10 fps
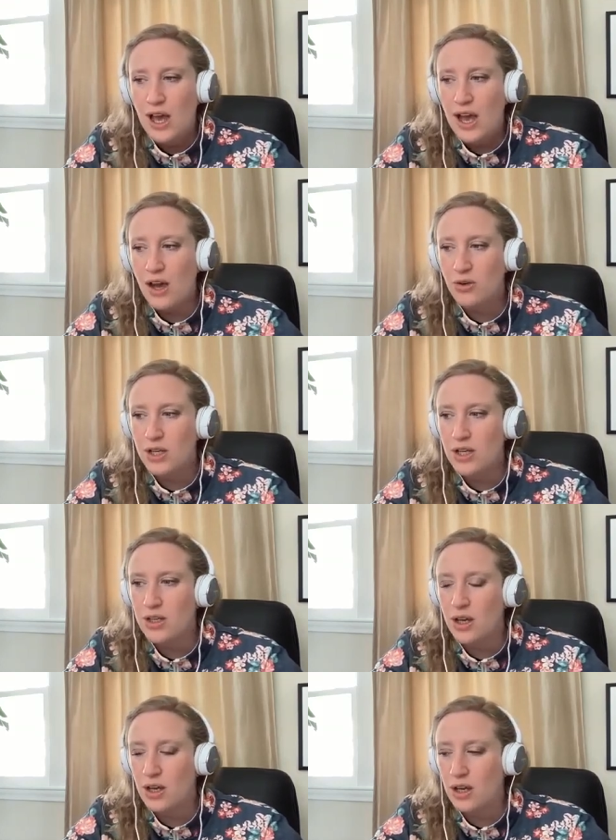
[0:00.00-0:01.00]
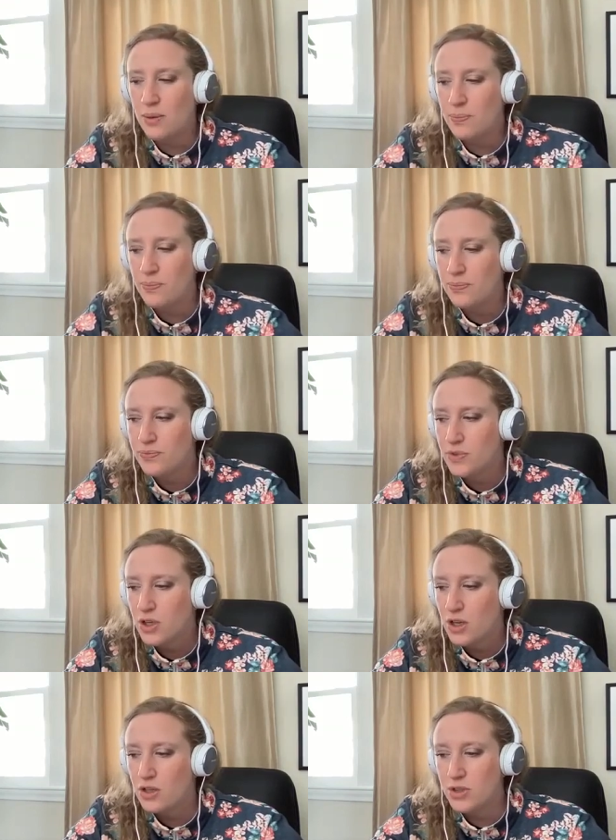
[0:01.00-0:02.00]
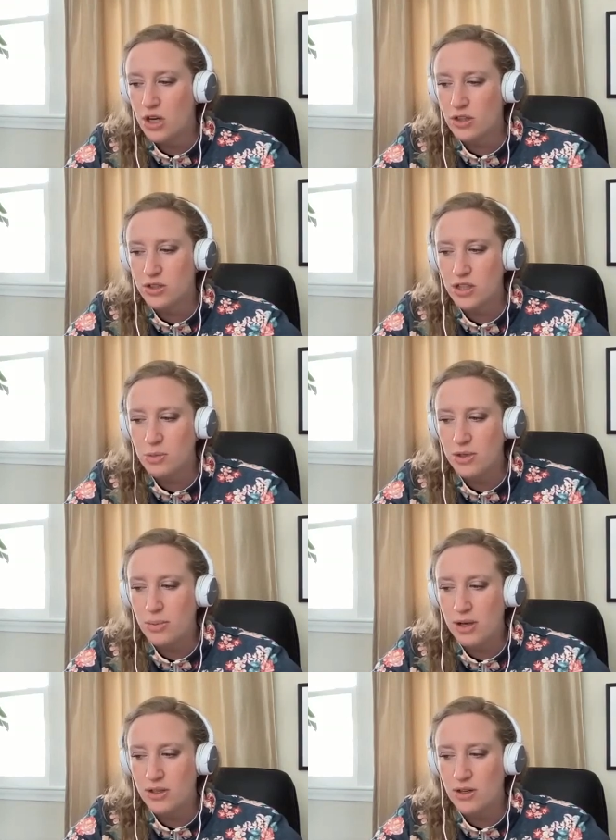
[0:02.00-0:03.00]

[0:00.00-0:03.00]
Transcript: how did um you know we talked a little bit about it